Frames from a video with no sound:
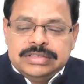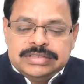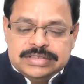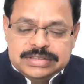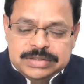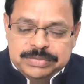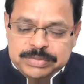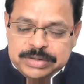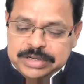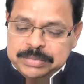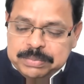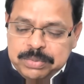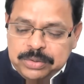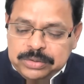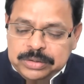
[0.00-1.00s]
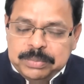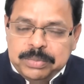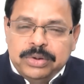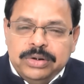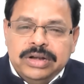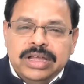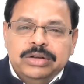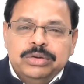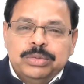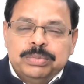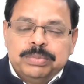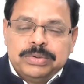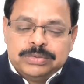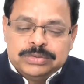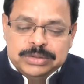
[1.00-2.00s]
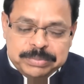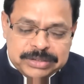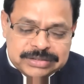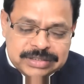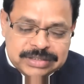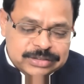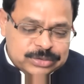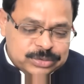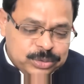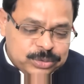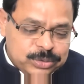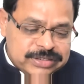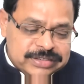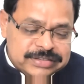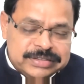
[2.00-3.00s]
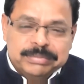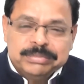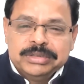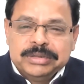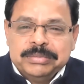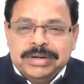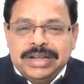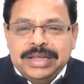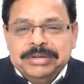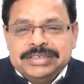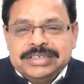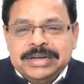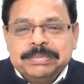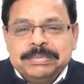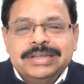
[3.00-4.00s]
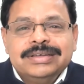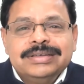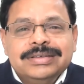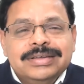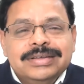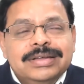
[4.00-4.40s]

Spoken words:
this is a very important point. I know Professor Prasad is going to say something, but I'm interrupting.